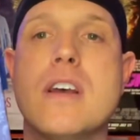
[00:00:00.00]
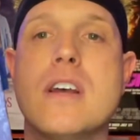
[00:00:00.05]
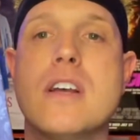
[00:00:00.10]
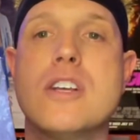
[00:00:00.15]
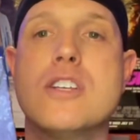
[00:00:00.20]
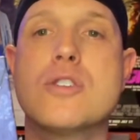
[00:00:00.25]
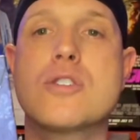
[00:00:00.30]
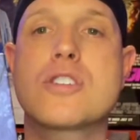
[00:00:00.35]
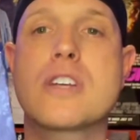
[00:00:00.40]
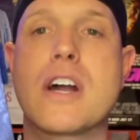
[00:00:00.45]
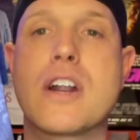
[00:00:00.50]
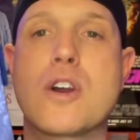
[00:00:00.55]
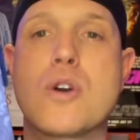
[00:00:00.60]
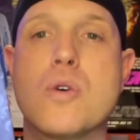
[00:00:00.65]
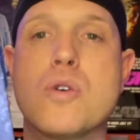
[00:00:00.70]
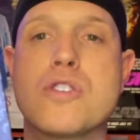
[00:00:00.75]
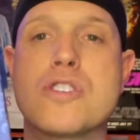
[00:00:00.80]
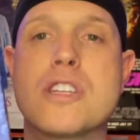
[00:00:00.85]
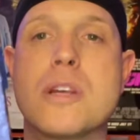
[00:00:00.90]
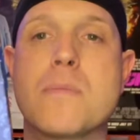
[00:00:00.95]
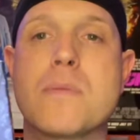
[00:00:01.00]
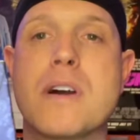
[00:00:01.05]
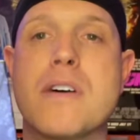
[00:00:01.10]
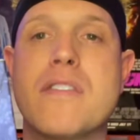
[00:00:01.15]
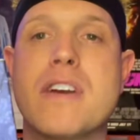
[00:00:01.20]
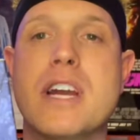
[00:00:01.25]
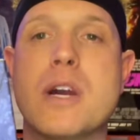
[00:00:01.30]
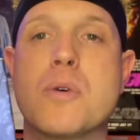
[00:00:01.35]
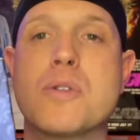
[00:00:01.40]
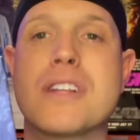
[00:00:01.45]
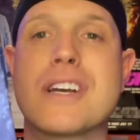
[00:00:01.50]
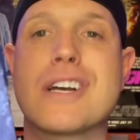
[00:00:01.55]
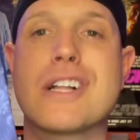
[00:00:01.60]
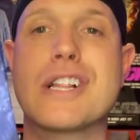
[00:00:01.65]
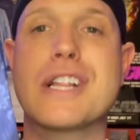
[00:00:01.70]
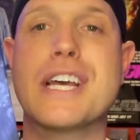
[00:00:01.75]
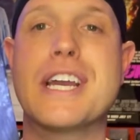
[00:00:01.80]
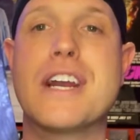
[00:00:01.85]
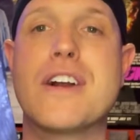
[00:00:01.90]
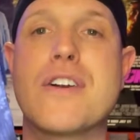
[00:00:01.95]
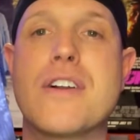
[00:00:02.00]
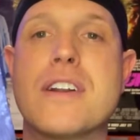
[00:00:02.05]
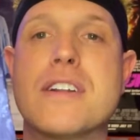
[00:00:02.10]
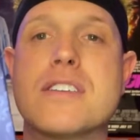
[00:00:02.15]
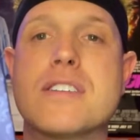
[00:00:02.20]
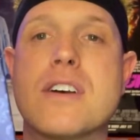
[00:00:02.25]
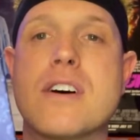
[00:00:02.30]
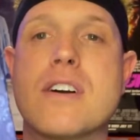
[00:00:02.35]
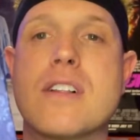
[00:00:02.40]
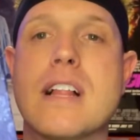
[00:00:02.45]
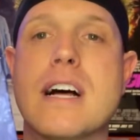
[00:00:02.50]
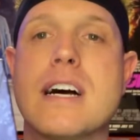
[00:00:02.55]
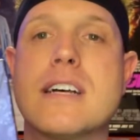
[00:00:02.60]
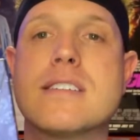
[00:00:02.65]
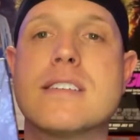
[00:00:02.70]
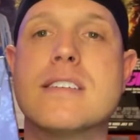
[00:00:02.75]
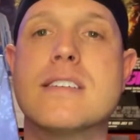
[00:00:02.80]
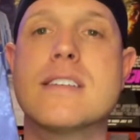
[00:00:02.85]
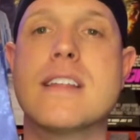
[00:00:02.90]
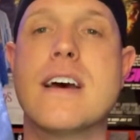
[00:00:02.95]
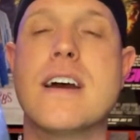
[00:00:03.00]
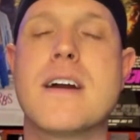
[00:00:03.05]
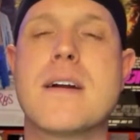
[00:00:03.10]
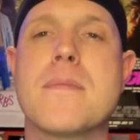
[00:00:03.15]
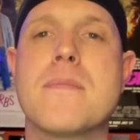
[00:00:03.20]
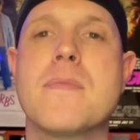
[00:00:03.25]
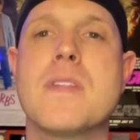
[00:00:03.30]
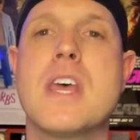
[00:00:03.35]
It's got a cool slipcover here with the glare on his sunglasses there.